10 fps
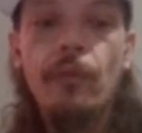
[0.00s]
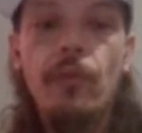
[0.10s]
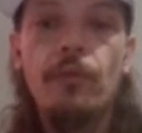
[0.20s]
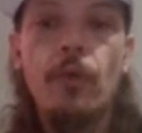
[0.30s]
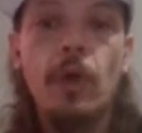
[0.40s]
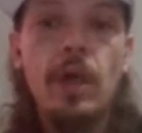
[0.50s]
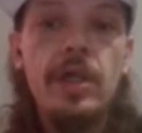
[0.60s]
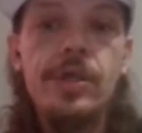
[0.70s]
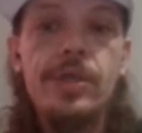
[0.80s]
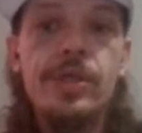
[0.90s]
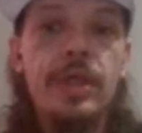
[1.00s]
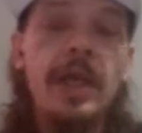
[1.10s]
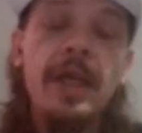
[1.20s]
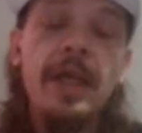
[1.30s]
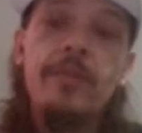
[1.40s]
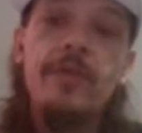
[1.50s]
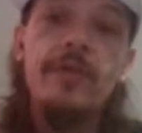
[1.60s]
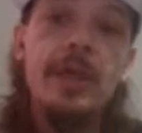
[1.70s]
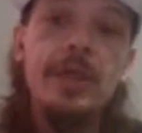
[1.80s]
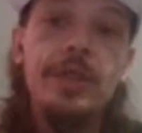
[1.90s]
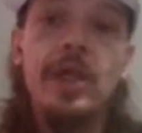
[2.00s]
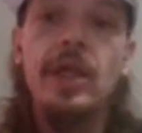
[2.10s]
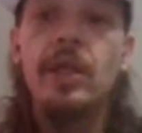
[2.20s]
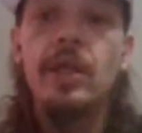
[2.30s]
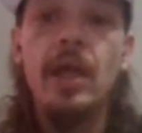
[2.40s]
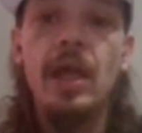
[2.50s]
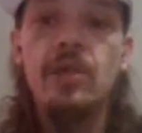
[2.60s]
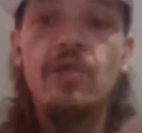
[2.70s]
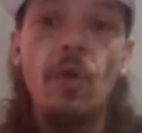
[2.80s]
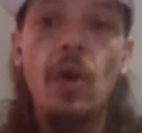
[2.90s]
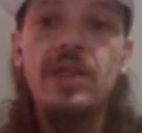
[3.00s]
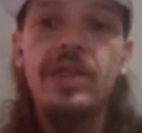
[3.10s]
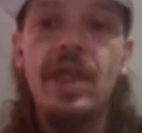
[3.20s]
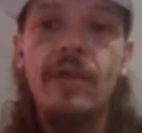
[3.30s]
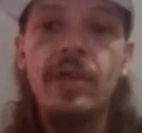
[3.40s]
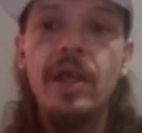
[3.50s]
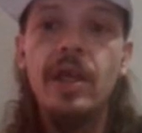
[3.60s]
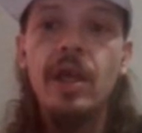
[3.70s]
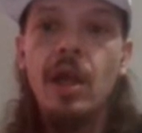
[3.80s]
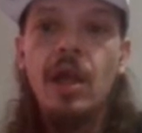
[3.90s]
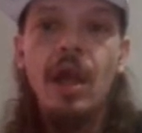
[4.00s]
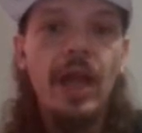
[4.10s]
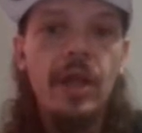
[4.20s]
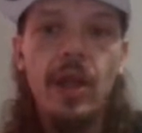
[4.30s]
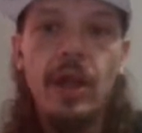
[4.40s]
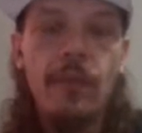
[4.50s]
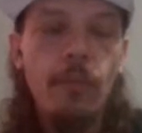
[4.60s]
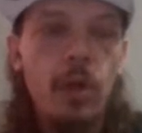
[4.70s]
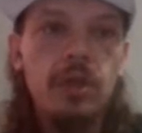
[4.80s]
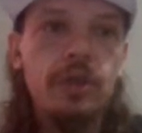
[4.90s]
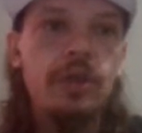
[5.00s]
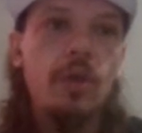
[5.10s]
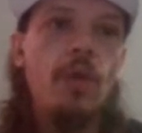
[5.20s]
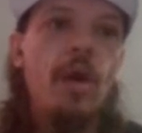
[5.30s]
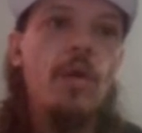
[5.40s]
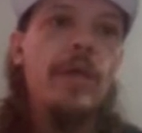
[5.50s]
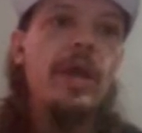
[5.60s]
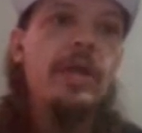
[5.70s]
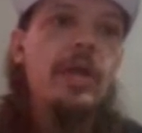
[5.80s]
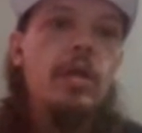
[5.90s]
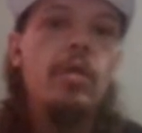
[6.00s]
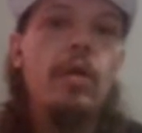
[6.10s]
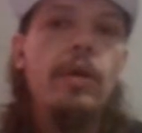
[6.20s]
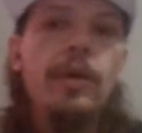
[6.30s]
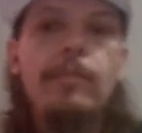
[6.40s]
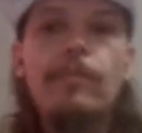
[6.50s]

for his themes and shit, his voice and everything, it, it works so well, man. You know what I mean?